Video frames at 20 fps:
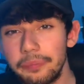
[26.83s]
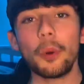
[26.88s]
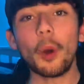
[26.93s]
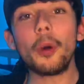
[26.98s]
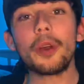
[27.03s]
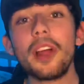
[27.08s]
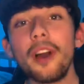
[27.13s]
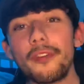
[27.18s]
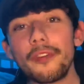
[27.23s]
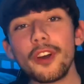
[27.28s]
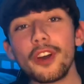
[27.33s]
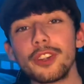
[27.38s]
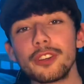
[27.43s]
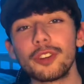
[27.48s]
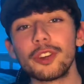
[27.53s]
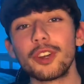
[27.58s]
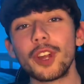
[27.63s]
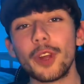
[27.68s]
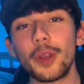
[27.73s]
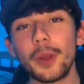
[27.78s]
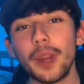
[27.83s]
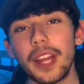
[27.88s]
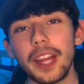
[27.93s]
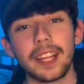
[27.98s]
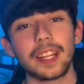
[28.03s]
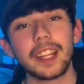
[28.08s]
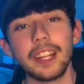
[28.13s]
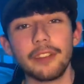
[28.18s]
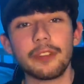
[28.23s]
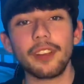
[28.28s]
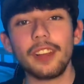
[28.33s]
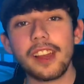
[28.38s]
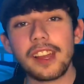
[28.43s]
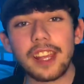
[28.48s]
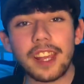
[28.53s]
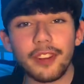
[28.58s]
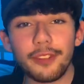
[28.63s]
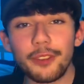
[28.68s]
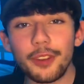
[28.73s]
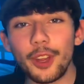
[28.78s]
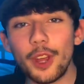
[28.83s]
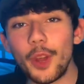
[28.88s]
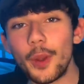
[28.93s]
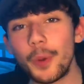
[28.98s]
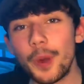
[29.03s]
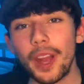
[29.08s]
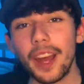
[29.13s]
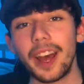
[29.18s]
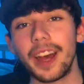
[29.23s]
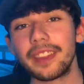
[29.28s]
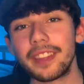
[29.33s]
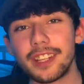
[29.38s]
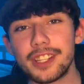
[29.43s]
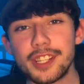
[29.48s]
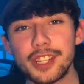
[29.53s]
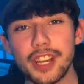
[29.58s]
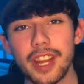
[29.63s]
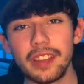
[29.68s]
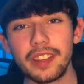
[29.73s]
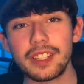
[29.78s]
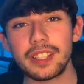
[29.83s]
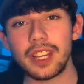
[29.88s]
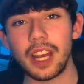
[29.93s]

But without further ado, leave a like if you're new, and let's check this